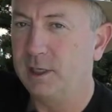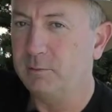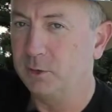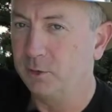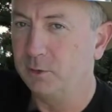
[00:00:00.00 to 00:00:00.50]

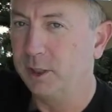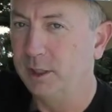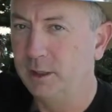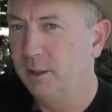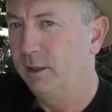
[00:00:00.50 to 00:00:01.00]
and brewery,
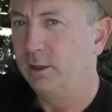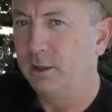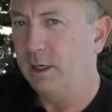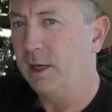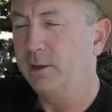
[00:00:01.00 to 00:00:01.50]

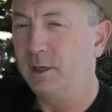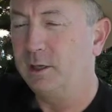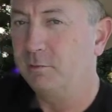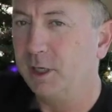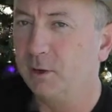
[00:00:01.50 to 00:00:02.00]
how they
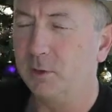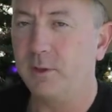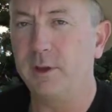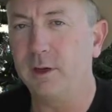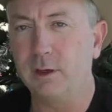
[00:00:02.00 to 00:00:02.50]
compare
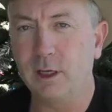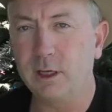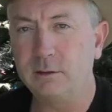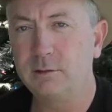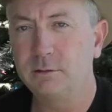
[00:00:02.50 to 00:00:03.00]
with their uh,